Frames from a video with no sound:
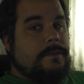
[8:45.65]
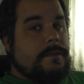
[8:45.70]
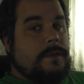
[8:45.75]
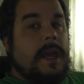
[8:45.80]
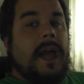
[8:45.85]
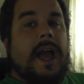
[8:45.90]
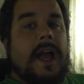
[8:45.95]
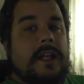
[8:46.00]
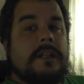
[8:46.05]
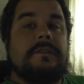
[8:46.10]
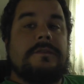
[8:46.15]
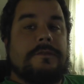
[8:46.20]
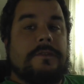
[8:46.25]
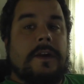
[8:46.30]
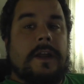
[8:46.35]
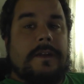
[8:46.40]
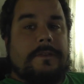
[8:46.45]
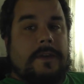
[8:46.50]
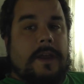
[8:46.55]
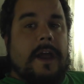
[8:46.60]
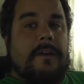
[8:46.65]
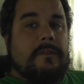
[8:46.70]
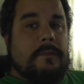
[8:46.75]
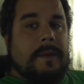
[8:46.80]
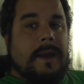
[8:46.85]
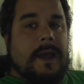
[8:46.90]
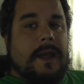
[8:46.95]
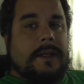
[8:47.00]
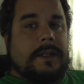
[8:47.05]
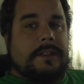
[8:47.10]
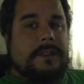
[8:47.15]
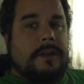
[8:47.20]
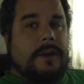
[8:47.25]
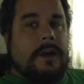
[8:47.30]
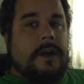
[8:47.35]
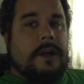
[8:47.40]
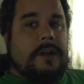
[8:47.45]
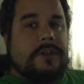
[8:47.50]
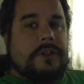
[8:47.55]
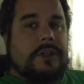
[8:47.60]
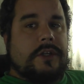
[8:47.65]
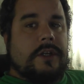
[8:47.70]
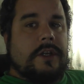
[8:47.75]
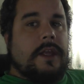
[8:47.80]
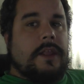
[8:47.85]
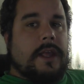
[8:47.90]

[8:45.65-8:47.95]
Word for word: Yeah, it's free if you have a Macintosh